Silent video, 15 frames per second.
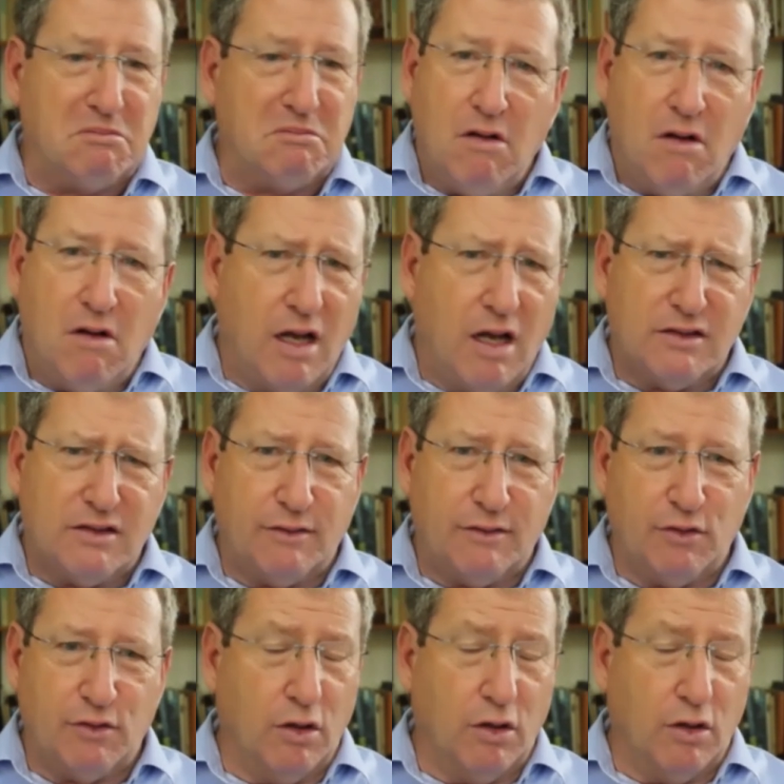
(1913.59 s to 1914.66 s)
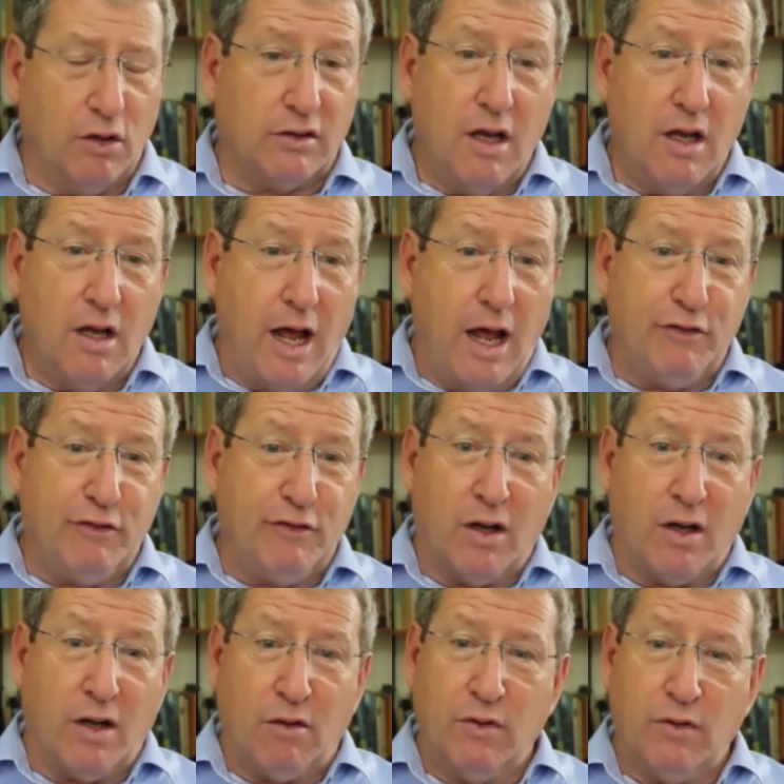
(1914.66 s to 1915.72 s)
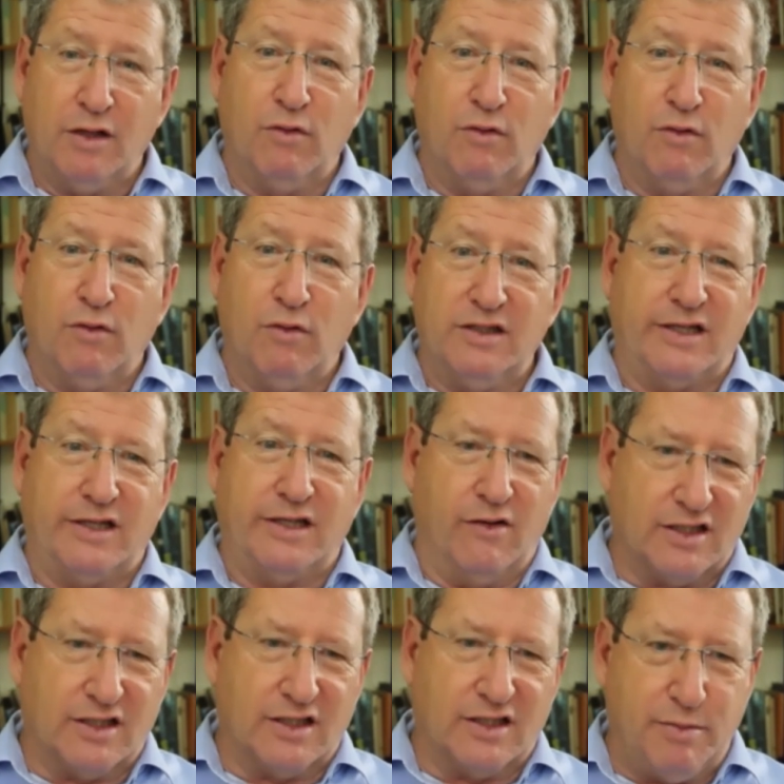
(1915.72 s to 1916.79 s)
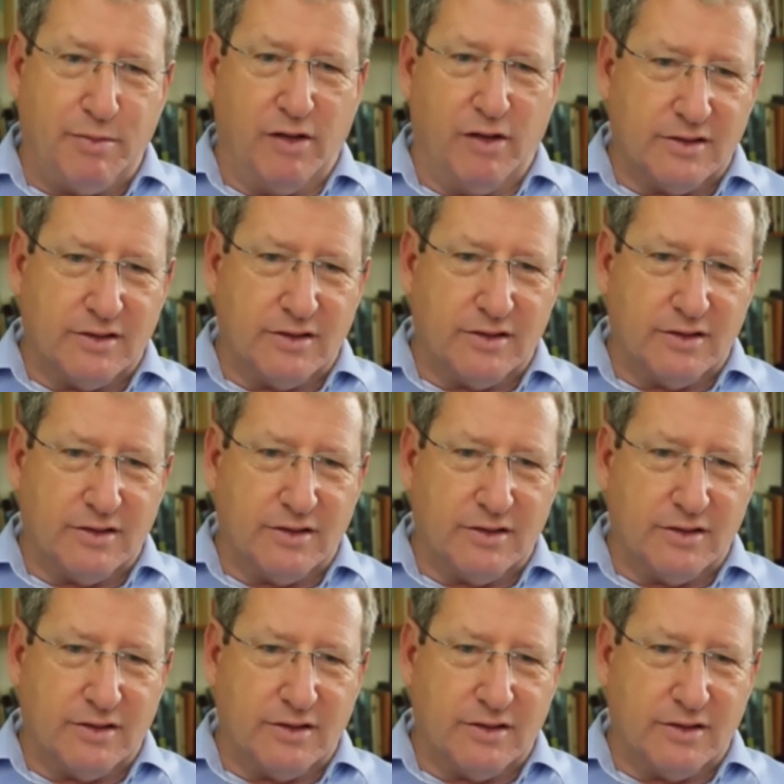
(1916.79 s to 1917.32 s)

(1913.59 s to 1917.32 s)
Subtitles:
And it's a different world. And if you want a really, really scary experience,